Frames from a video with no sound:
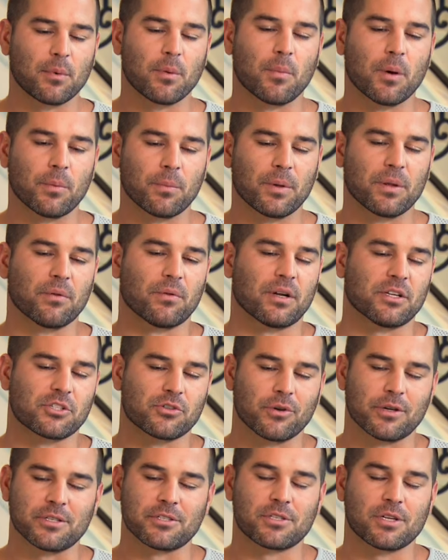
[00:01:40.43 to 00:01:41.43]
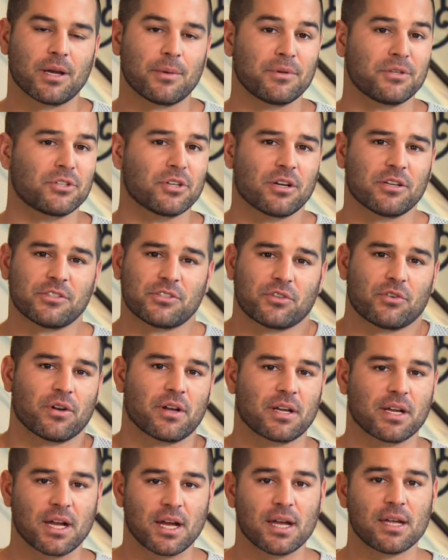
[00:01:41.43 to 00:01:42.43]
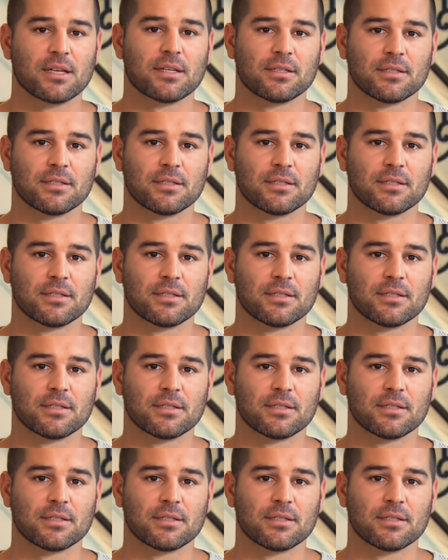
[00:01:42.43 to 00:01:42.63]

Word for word: my mom made the right choice. I mean, Johnny's a great guy.